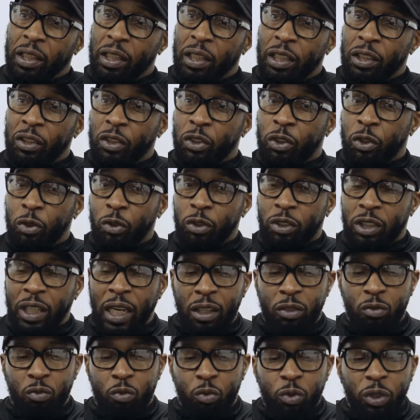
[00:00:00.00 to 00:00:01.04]
Into, it's
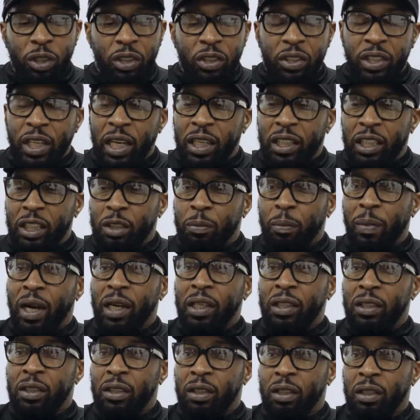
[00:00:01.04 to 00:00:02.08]
like resetting his
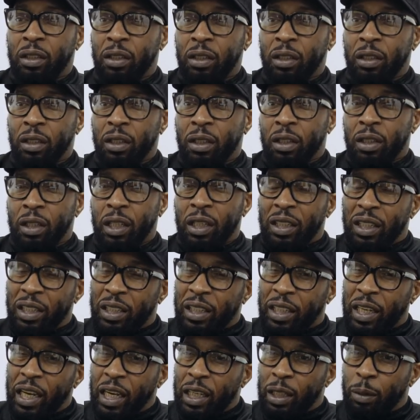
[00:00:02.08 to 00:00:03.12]
mind
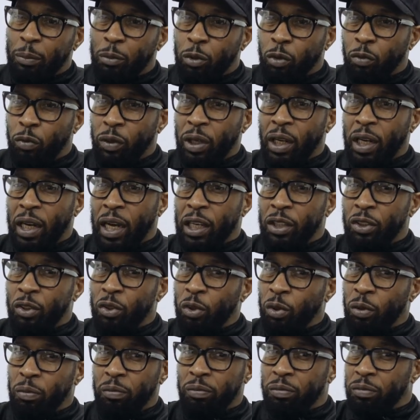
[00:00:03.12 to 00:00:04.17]
and getting him to realize,
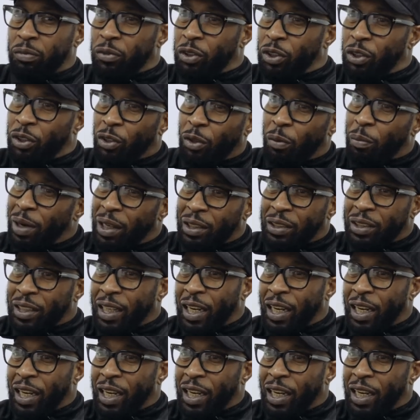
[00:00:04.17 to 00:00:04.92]
look, you're not Mike